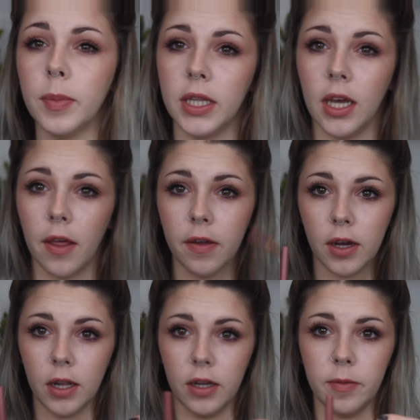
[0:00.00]
but the other
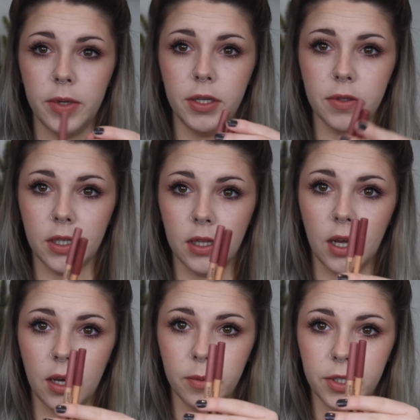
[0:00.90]
color I've been using a lot,